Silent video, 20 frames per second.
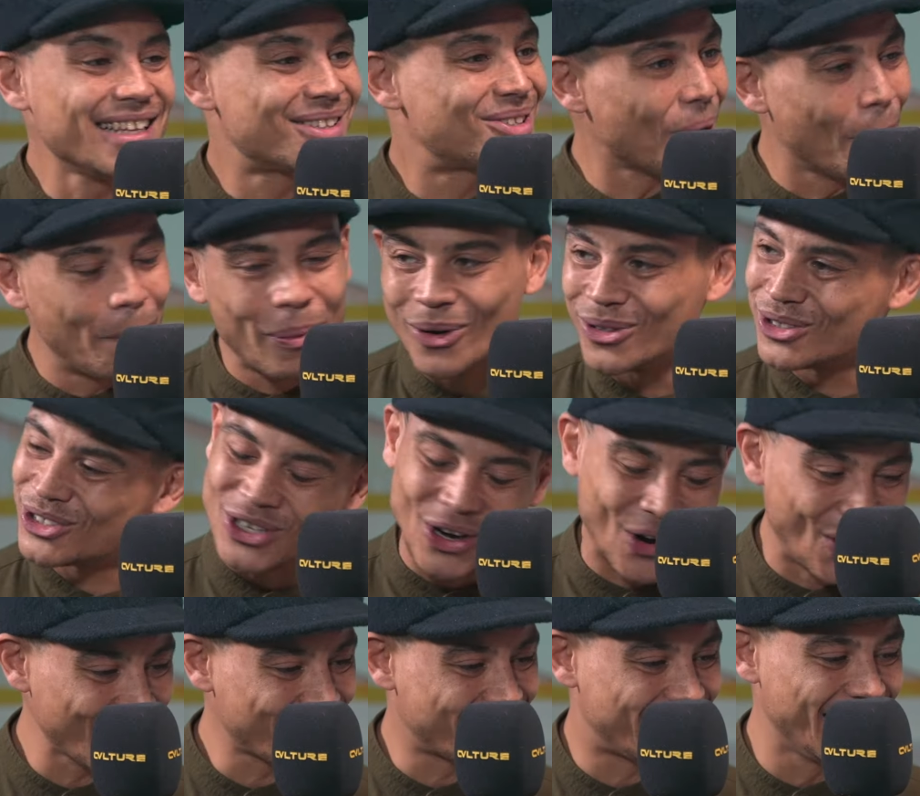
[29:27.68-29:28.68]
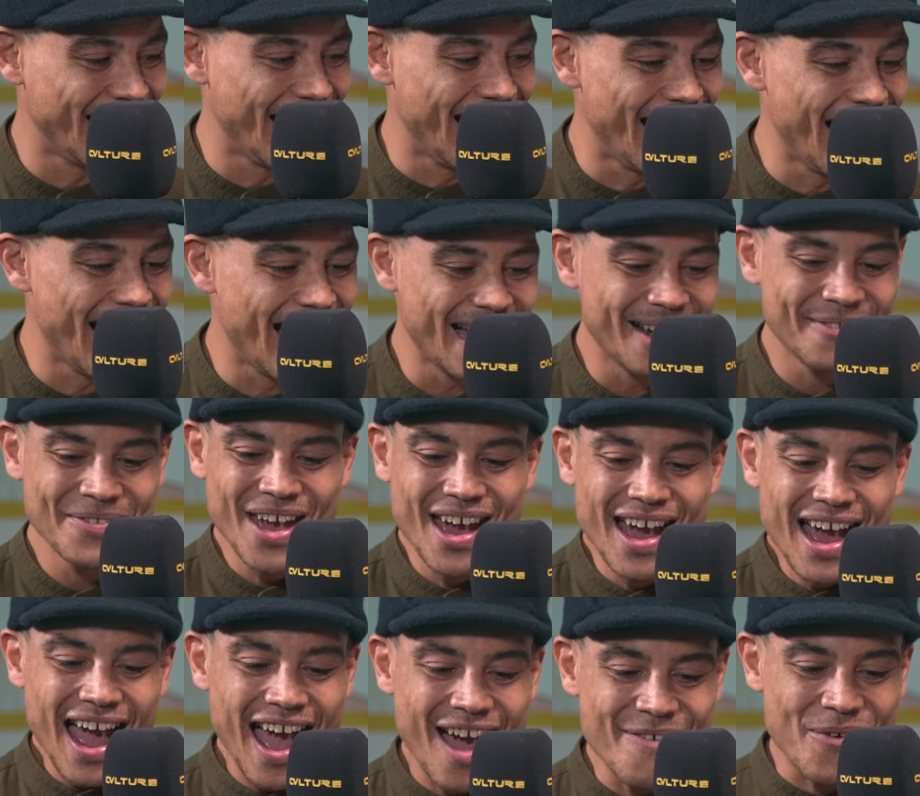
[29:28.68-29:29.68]
double took,
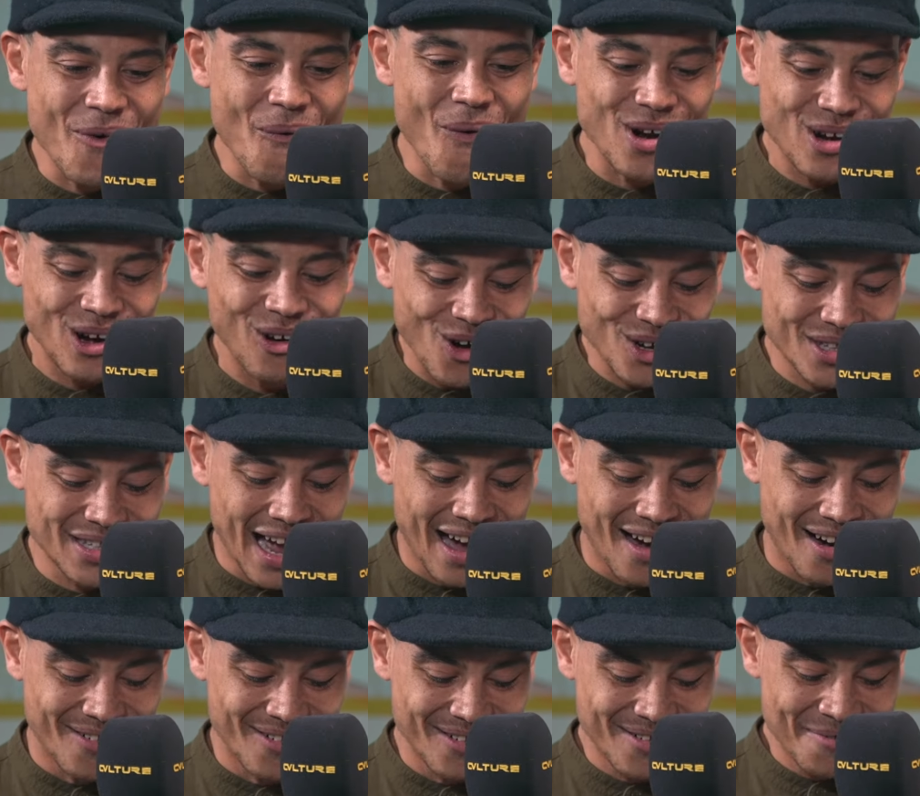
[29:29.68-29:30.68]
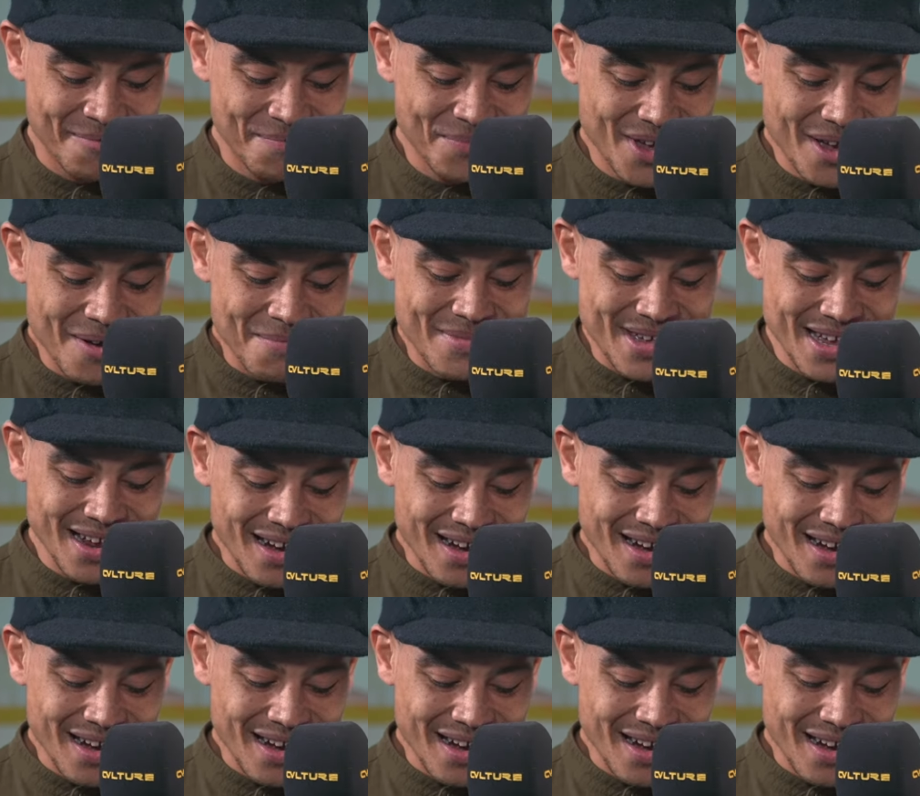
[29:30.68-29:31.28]
everyone looked down, me,